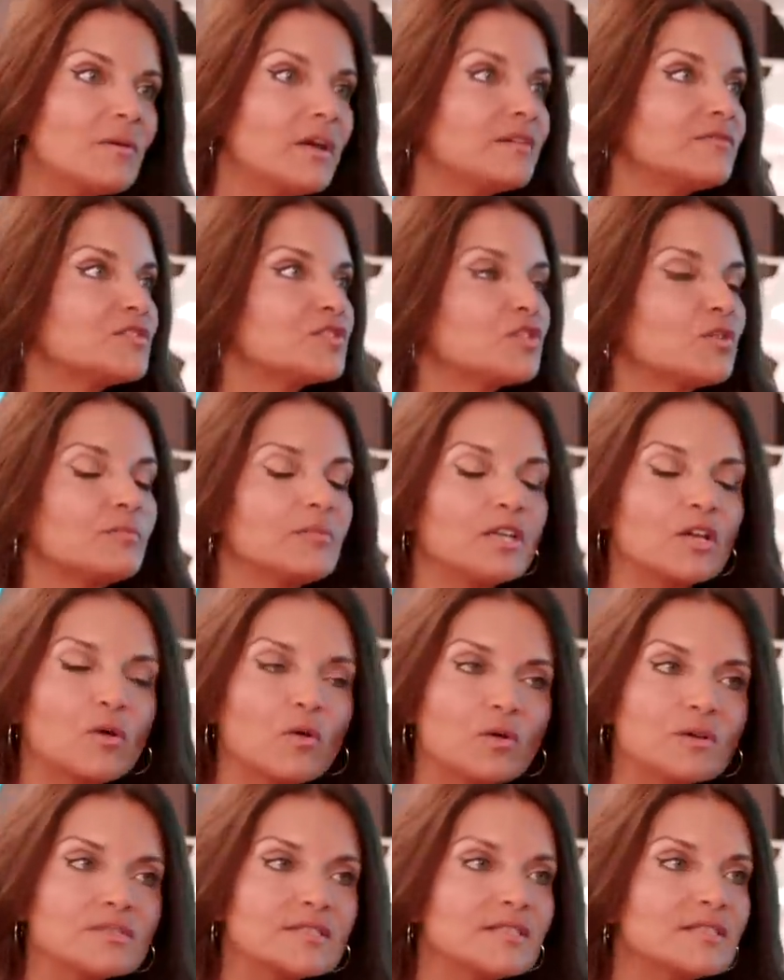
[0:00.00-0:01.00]
I have so many
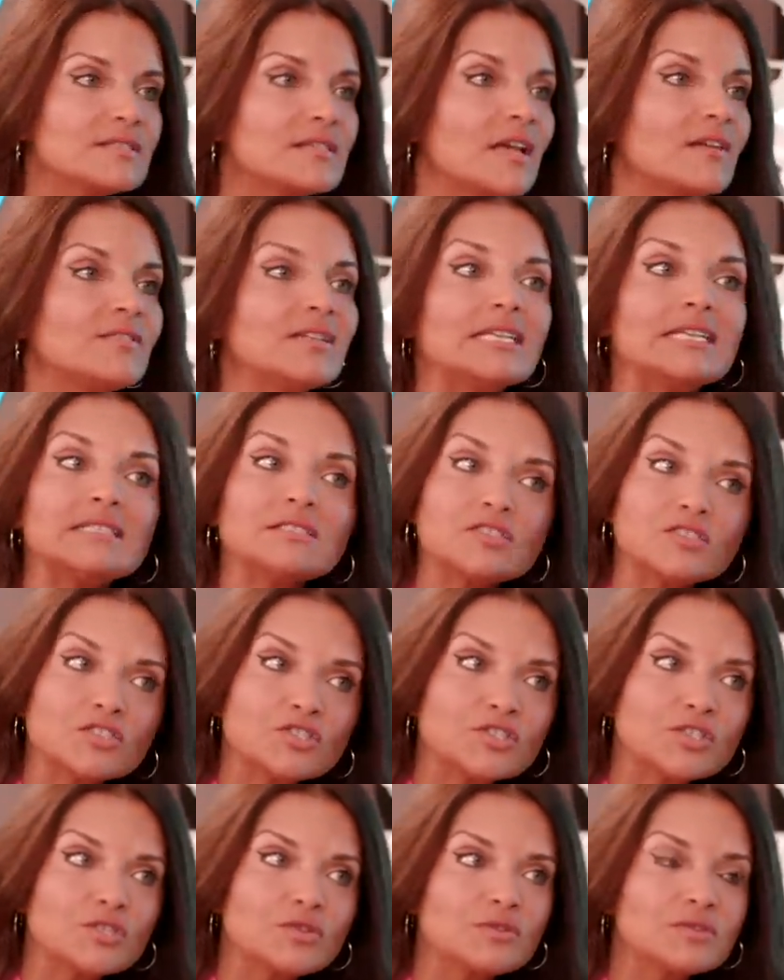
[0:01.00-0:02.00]
courses. I have an
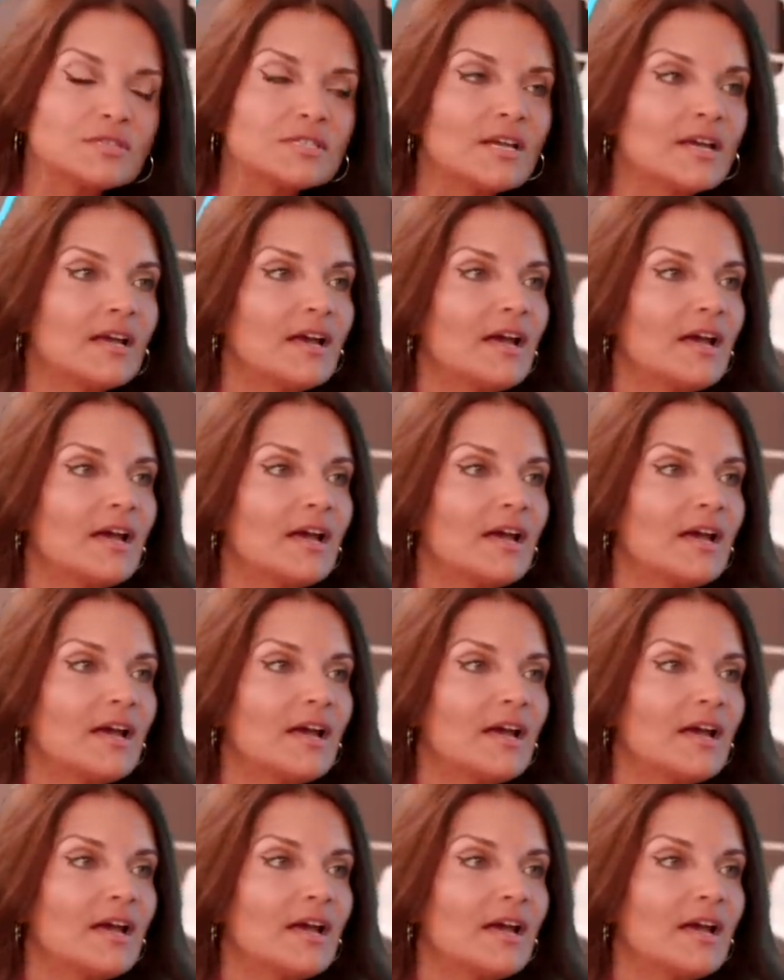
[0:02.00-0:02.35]
institute